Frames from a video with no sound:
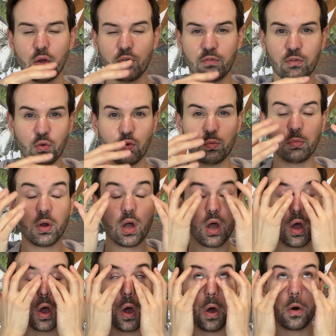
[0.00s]
a foam
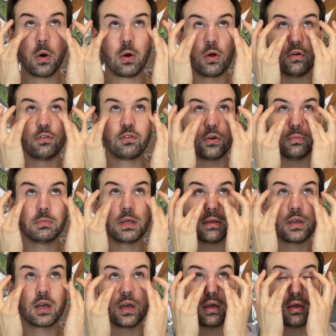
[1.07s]
or a
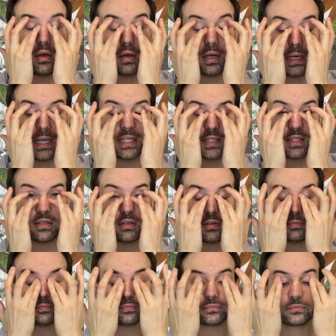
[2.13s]
foaming uh, cleanser.